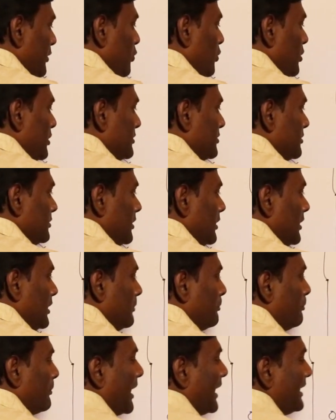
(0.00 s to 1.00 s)
volts
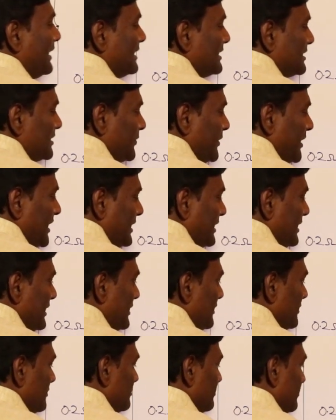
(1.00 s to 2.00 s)
minus
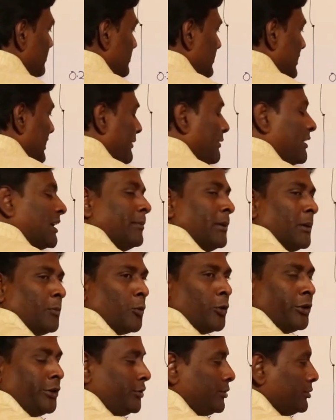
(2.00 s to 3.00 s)
VT divided by
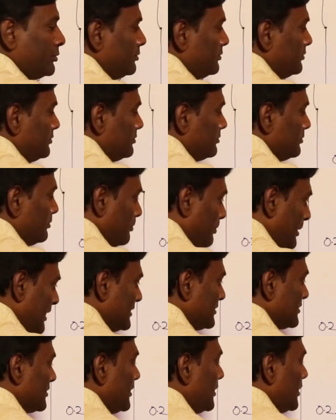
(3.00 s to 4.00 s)
0.2
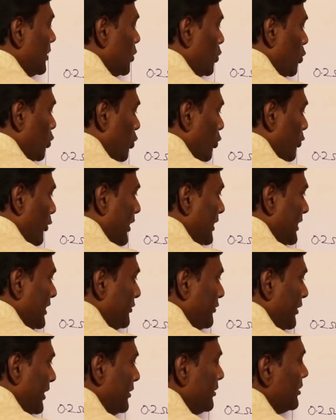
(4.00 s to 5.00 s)
plus
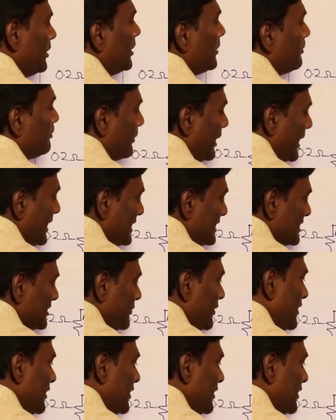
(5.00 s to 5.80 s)
245 minus